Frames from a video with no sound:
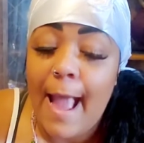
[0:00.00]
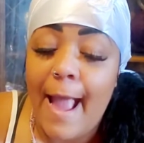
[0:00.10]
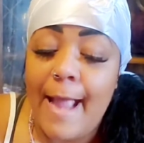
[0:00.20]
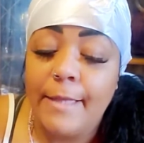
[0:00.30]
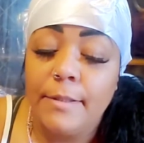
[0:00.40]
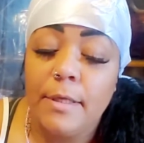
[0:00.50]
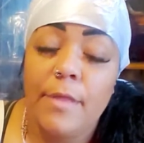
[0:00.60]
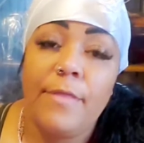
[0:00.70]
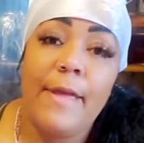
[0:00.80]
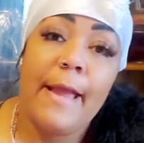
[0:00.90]
And
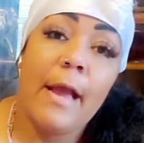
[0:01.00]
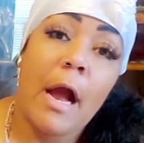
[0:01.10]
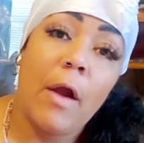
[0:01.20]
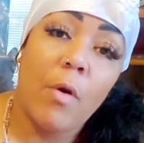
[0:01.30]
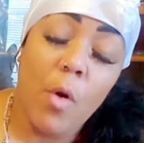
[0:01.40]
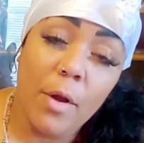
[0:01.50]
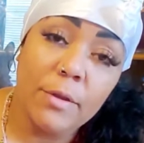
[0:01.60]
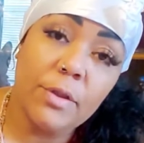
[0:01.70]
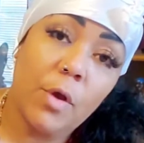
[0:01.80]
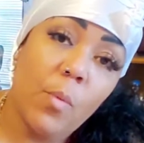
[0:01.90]
they are
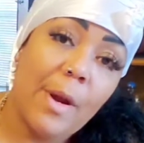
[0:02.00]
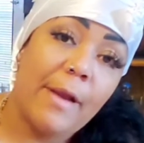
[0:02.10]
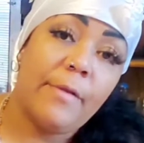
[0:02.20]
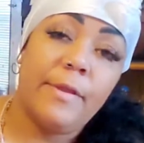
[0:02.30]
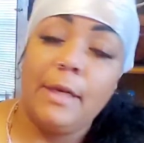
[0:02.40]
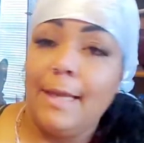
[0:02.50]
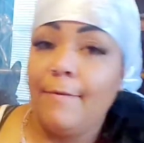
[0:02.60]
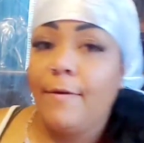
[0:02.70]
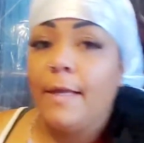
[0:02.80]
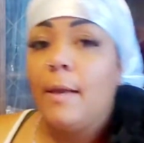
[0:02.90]
also where the
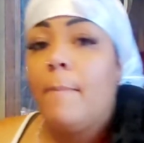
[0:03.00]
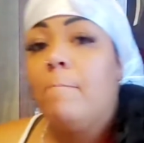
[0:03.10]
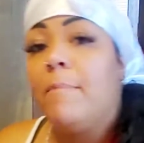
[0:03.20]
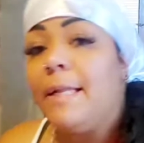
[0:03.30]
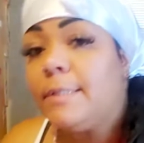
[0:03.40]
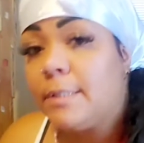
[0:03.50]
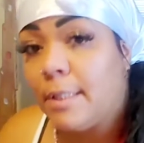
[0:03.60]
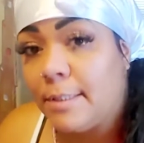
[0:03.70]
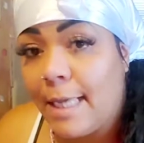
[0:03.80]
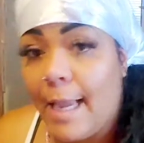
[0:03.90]
living meets
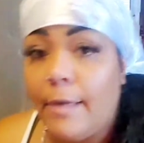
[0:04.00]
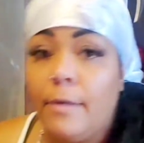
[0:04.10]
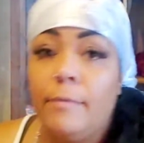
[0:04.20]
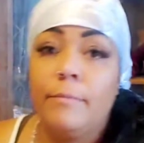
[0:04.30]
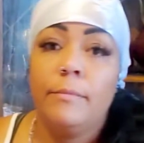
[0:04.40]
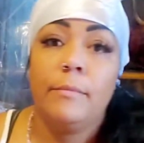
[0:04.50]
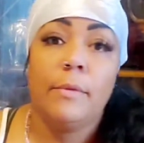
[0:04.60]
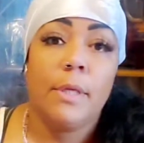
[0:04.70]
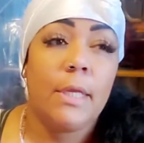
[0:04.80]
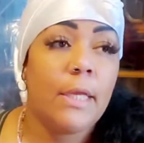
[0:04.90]
the dead.
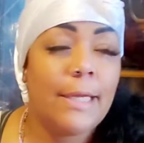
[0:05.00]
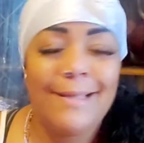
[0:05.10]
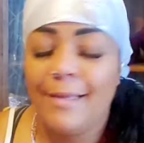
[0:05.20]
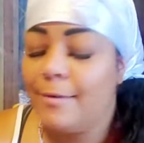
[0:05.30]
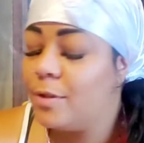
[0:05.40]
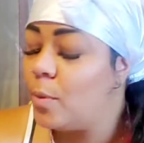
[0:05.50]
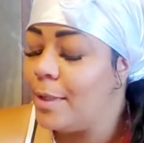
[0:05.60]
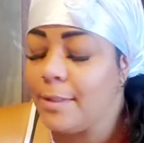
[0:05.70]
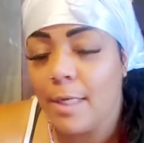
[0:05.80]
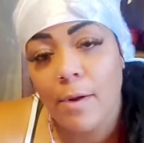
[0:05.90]

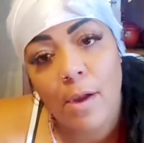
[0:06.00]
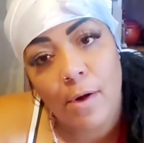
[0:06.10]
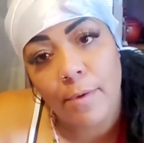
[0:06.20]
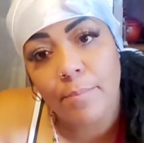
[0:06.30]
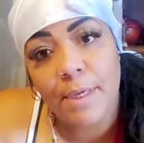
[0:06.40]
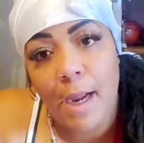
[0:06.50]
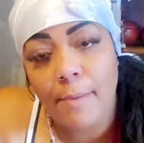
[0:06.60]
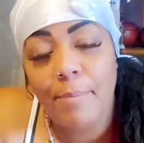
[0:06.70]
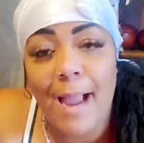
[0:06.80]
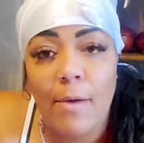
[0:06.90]
Twins are
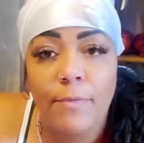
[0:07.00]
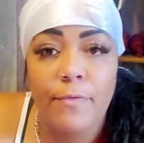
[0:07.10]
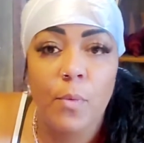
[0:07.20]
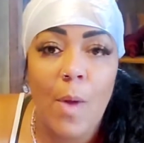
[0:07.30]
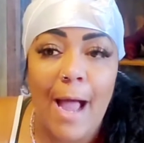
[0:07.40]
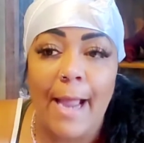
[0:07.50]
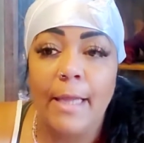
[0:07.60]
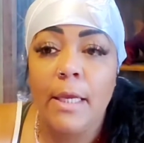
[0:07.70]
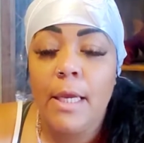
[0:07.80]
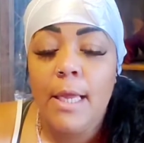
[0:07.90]
beyond powerful.
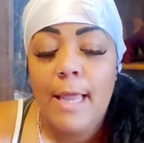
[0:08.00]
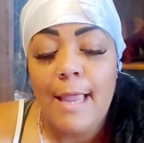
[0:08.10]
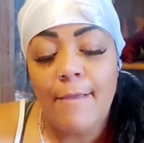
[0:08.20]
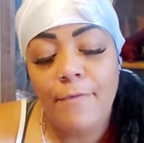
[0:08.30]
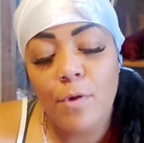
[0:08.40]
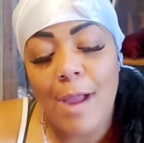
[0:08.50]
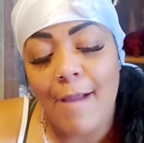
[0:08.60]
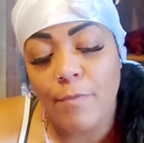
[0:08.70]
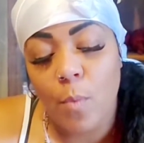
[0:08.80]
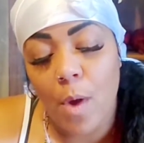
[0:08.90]
Why? If you
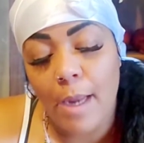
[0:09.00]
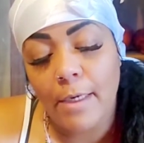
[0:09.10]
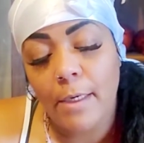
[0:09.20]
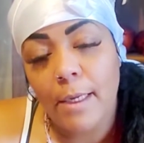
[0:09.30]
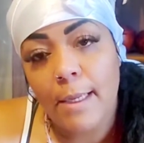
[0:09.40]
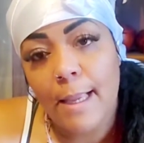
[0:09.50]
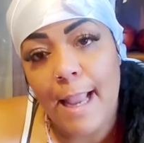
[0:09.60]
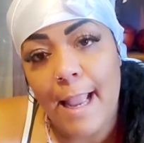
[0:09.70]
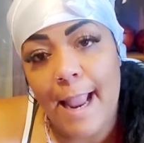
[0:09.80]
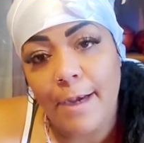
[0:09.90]
have one
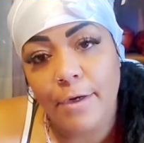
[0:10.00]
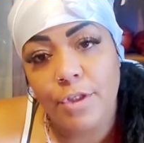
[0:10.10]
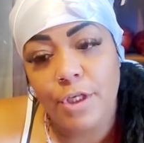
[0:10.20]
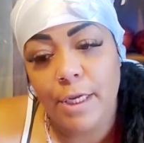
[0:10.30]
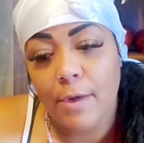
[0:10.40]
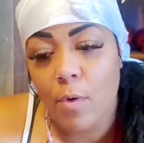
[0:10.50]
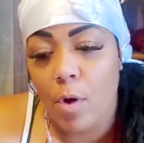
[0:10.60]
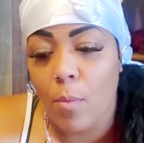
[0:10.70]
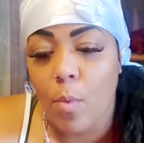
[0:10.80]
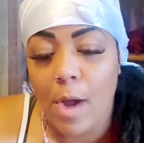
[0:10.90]
energy
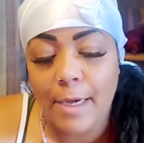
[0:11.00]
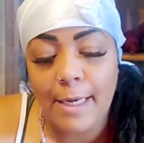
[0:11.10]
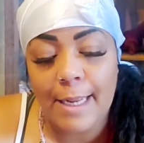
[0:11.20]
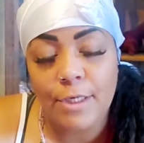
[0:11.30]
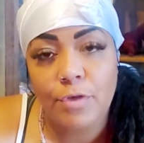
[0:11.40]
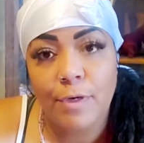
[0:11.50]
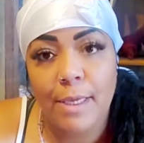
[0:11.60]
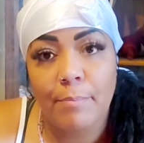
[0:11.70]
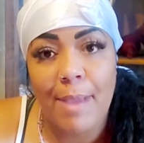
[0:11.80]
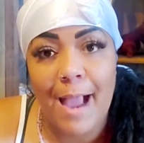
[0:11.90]
or one
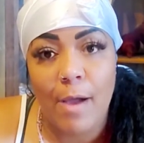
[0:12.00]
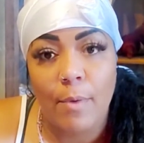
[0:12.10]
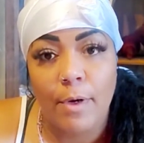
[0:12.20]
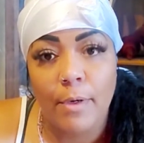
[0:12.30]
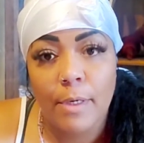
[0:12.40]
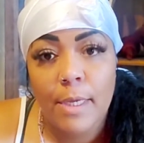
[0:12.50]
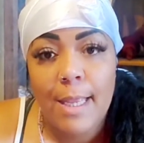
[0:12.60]
intricate power